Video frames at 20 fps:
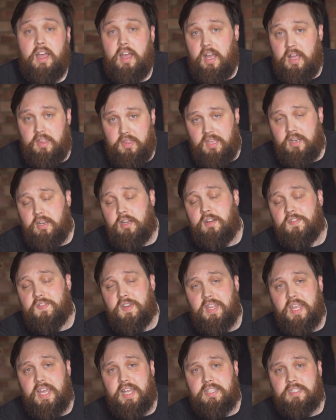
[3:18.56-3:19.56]
And then after
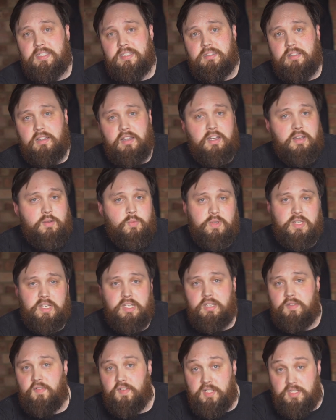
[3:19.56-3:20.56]
that, uh, we
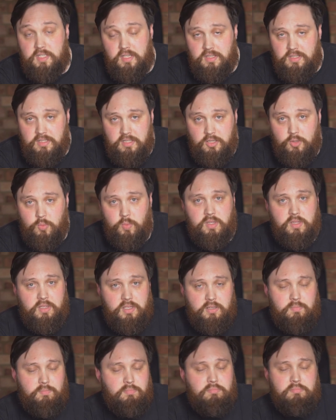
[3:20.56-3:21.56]
need to find something to do with
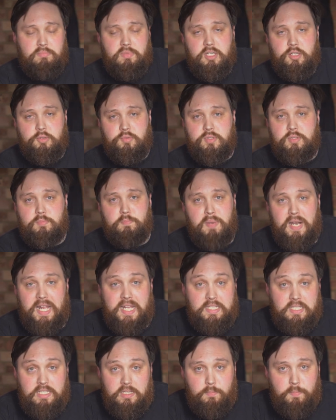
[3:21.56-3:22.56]
the loose
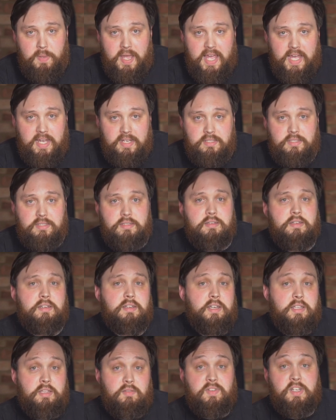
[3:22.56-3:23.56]
plastic bags uh,
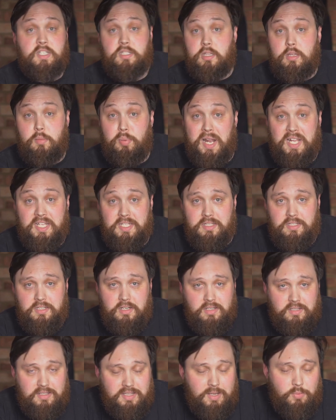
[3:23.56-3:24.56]
and the rest of the plastic
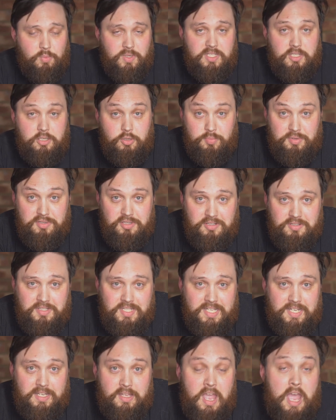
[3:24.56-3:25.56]
junk that we're still
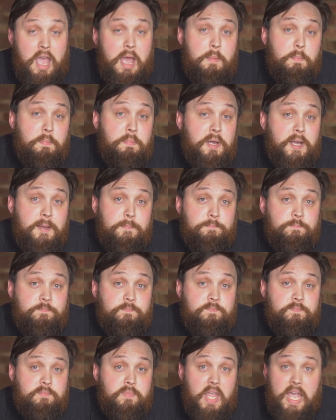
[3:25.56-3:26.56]
producing. But
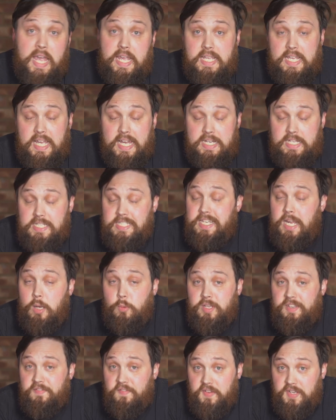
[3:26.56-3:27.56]
hey, at least now
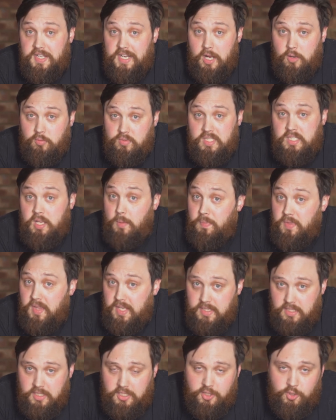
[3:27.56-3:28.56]
we've figured out
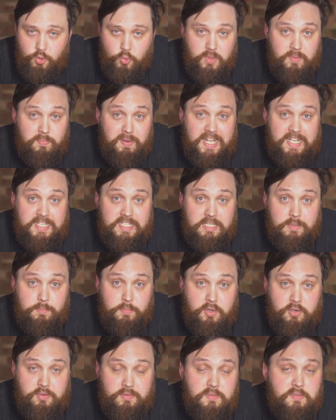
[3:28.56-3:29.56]
something to do with plastic
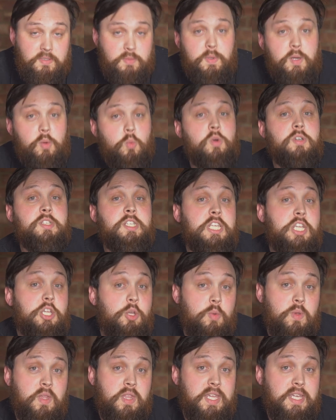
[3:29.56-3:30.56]
bottles. But what do
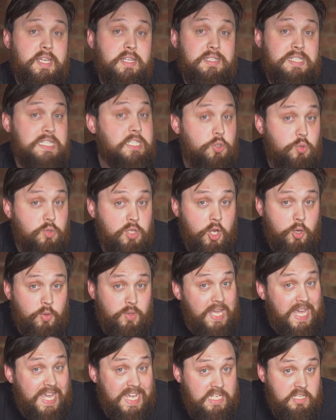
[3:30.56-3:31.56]
you think? Did you know
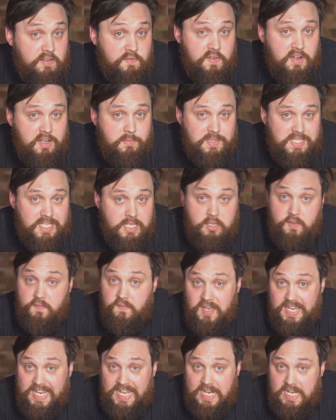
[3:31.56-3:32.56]
that 85% of
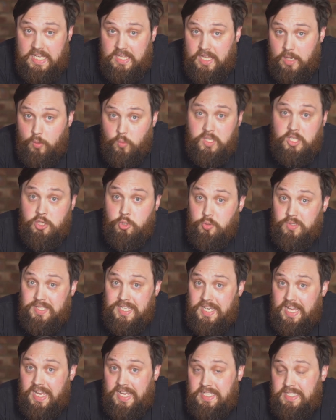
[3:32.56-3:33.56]
vanillin that we use
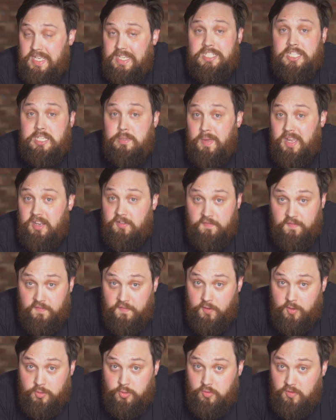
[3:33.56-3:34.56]
today is actually made from
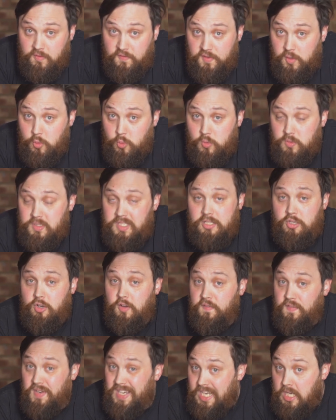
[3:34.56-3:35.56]
fossil fuels and
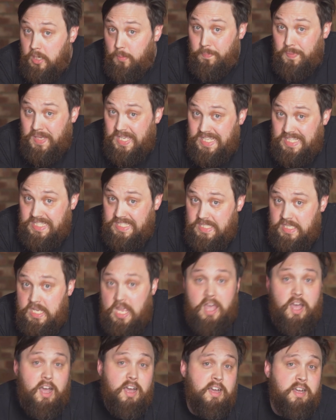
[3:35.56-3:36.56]
not vanilla beans?
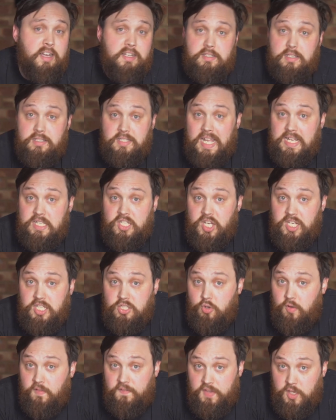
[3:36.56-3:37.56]
Uh, does that change
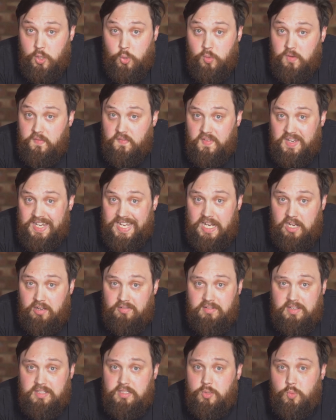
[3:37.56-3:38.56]
your view of vanilla
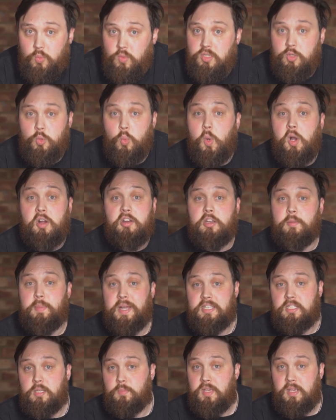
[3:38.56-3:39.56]
and would you worry
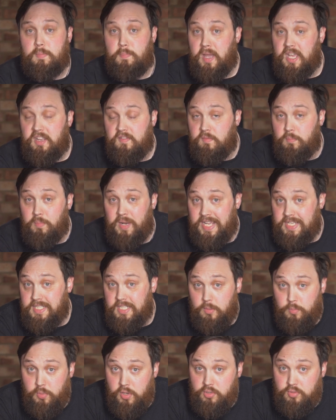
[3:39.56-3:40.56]
about it being made from
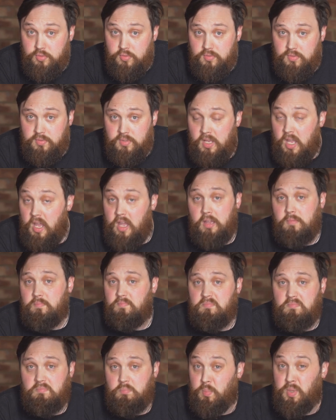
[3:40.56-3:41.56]
plastic bottles?
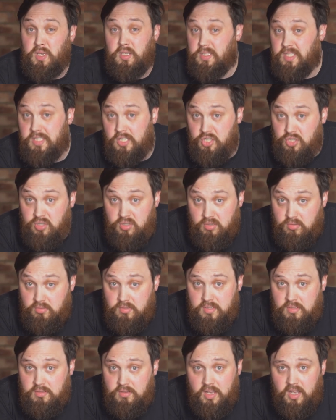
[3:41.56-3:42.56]
because it
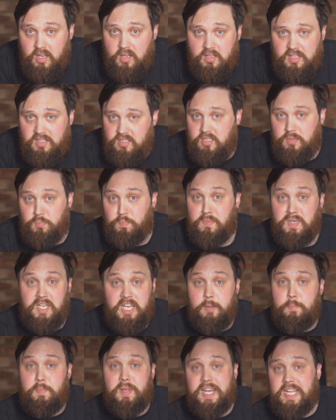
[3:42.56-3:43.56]
shouldn't. Uh, it's just
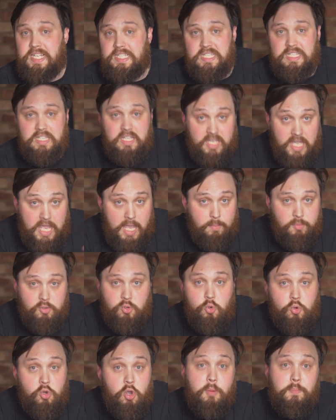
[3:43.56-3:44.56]
manipulating the
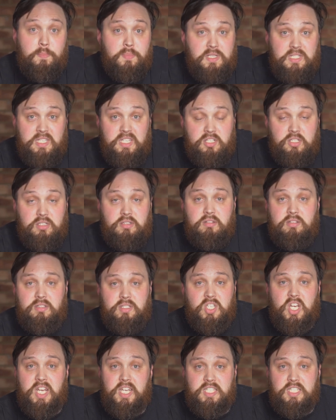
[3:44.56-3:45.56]
chemical composition and
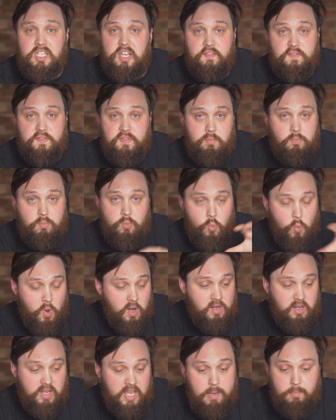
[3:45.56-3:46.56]
changing it from
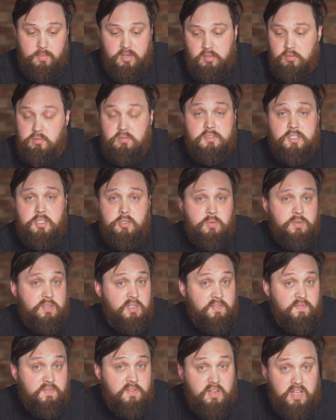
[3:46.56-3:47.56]
one chemical to a
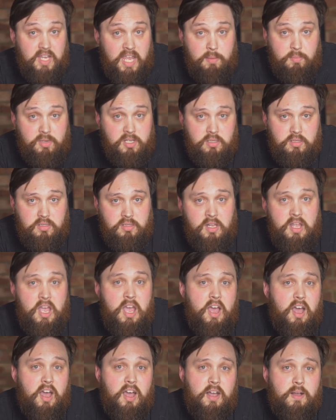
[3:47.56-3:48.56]
different chemical.
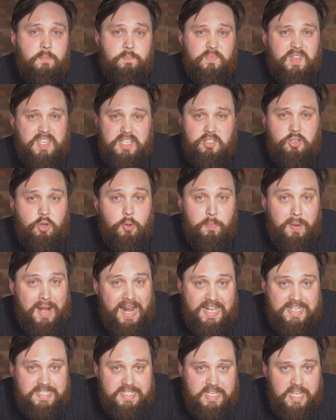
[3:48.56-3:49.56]
Um, it's not
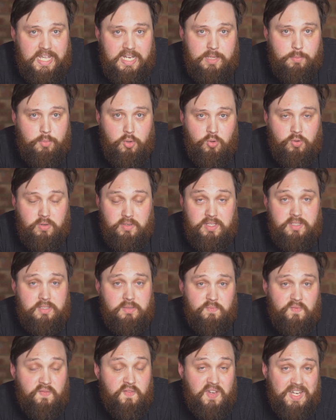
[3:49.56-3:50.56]
plastic anymore, it's
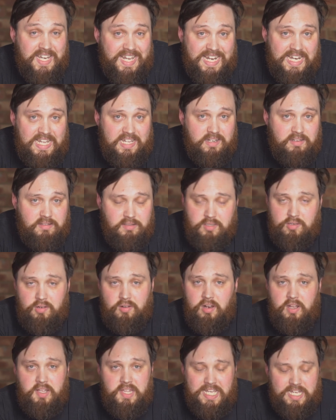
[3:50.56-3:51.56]
vanillin. It's not
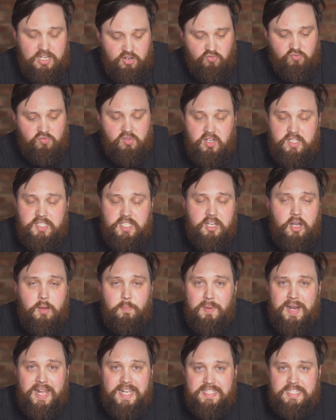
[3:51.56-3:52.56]
like they're grinding up
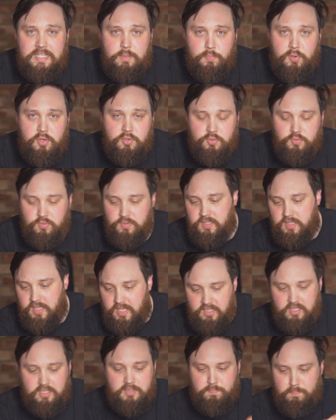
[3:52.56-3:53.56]
plastic bottles and
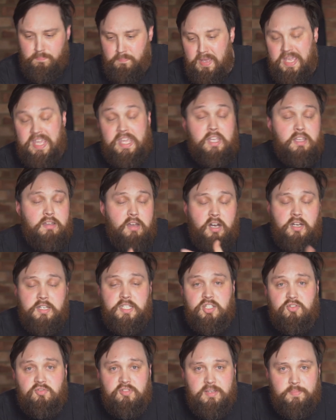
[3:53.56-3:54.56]
then just making
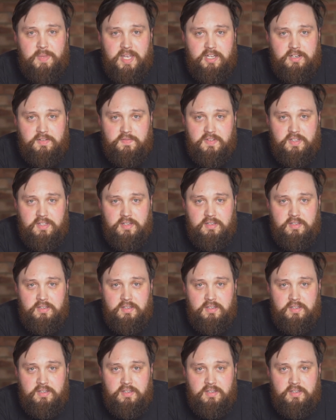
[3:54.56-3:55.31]
ice cream out of it.